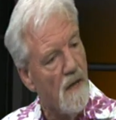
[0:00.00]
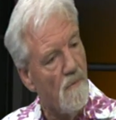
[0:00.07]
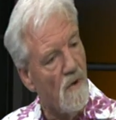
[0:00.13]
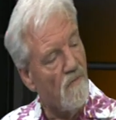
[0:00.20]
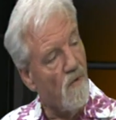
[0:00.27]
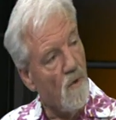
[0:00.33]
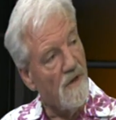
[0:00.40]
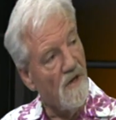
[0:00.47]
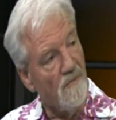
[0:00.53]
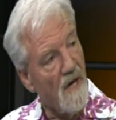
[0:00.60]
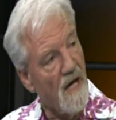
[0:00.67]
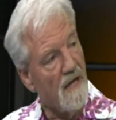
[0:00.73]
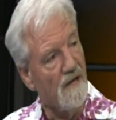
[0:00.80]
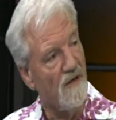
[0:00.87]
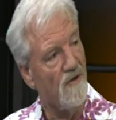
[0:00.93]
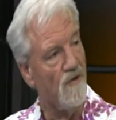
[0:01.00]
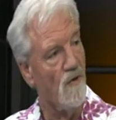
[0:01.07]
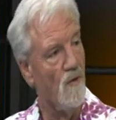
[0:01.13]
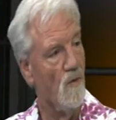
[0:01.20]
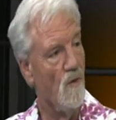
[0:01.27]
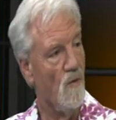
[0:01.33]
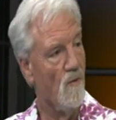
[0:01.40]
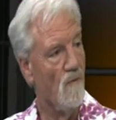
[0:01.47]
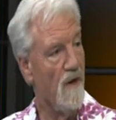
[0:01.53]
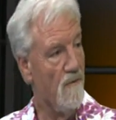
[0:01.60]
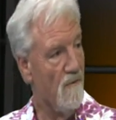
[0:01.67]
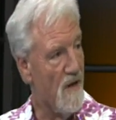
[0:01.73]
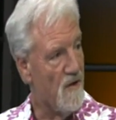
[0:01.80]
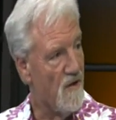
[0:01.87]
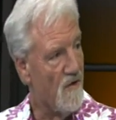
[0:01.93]
but for all these parties to
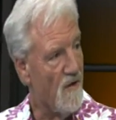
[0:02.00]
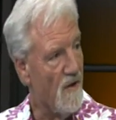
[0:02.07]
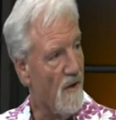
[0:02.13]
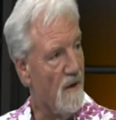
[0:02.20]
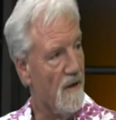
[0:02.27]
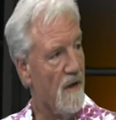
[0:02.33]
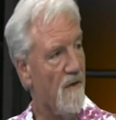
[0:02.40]
re-register,